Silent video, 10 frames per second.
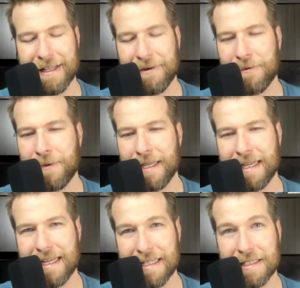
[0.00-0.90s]
we
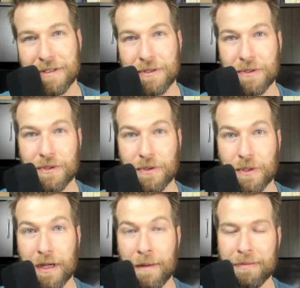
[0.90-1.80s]
need
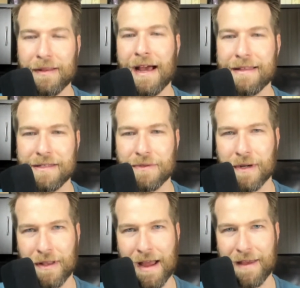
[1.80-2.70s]
to apply this to
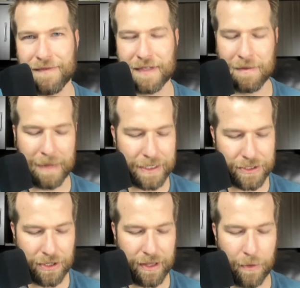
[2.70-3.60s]
our lives and make
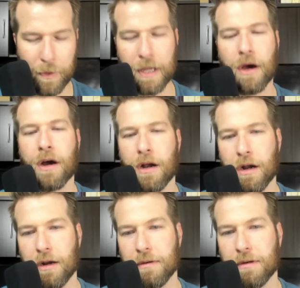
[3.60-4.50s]
sure that we
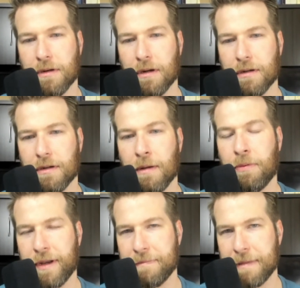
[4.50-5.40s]
are
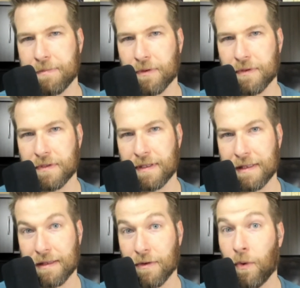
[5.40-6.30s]
appointing people
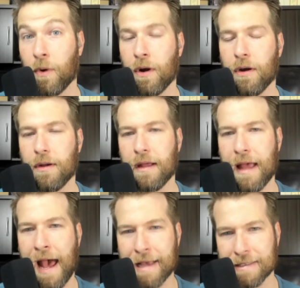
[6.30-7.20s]
or
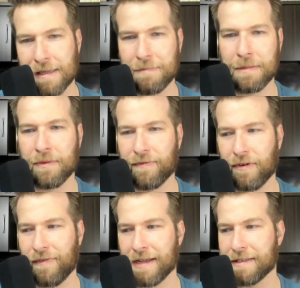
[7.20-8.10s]
asking people
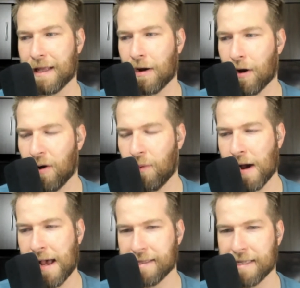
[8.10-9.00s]
for advice that are
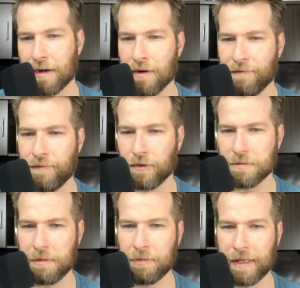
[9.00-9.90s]
wise, that aren't
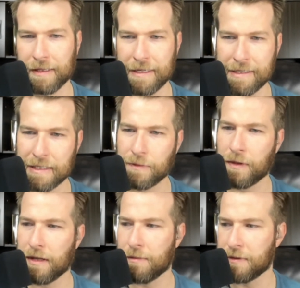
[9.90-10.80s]
foolish people like this. It's
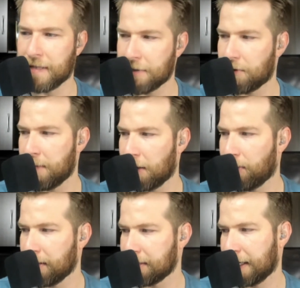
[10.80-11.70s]
one of the most
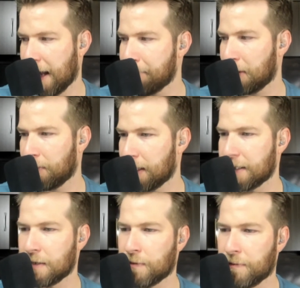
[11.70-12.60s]
detrimental things that can happen to
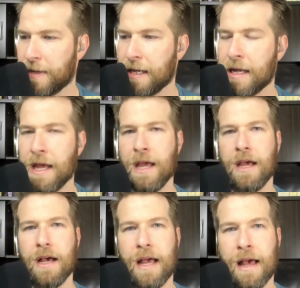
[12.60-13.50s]
us is when we
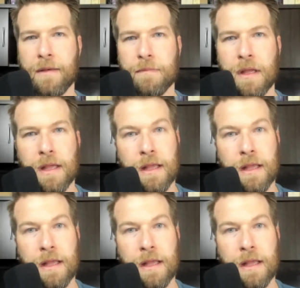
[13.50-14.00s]
um,